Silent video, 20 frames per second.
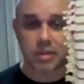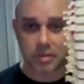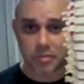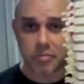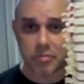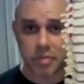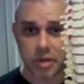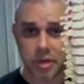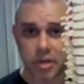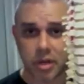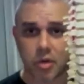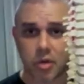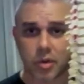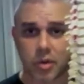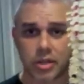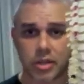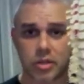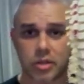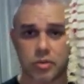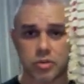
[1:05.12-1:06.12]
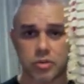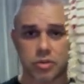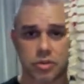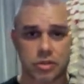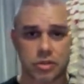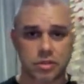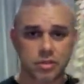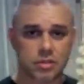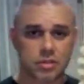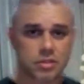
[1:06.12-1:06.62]
appearing quite neutral.
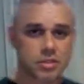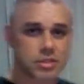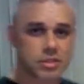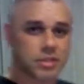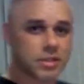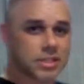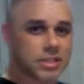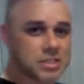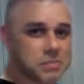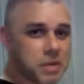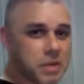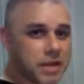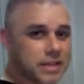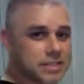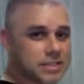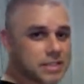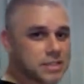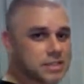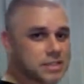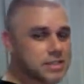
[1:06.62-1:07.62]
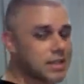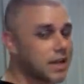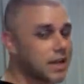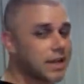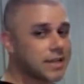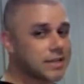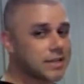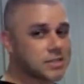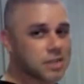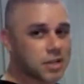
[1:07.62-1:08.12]
Turning the spine to the
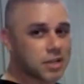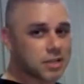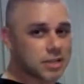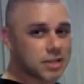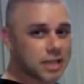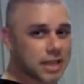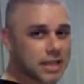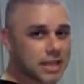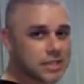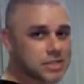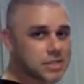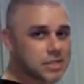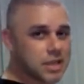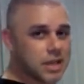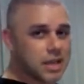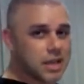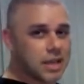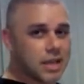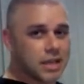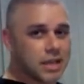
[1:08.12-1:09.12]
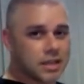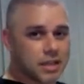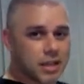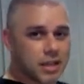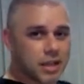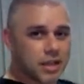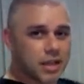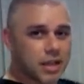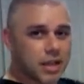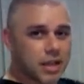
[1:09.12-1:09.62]
side, it's not the case. In the
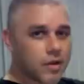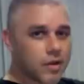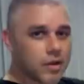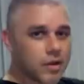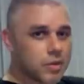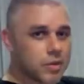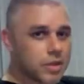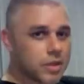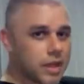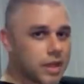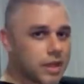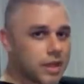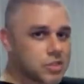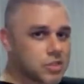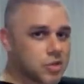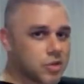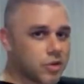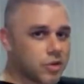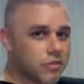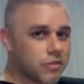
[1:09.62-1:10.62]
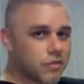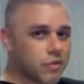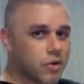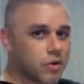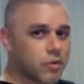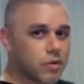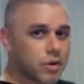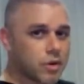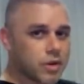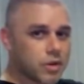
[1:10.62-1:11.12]
neck area, with the eyes going
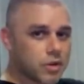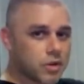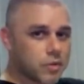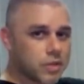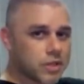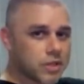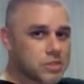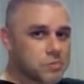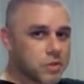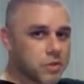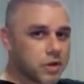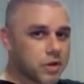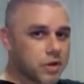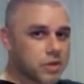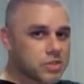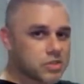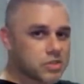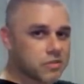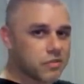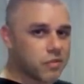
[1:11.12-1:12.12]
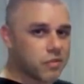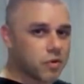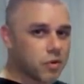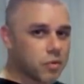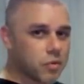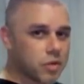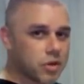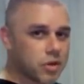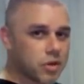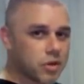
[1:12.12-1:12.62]
forward, we experience a
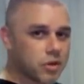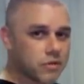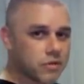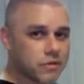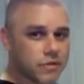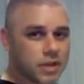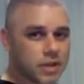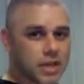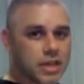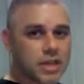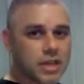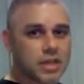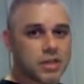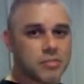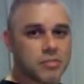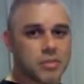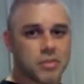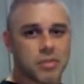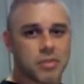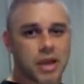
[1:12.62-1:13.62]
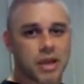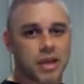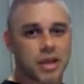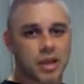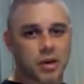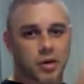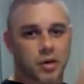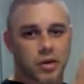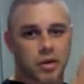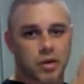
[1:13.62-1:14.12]
forward curve. In the mid-back
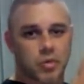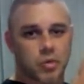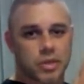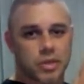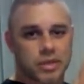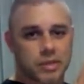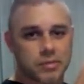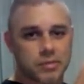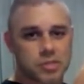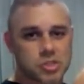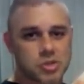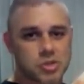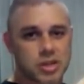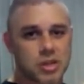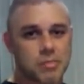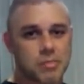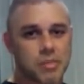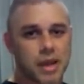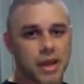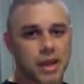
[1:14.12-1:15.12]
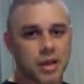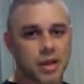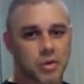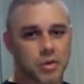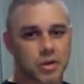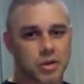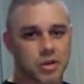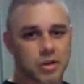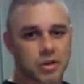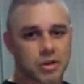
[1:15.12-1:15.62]
area, we demonstrate a
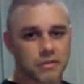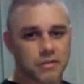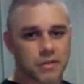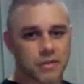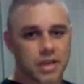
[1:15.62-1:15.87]
backward curve.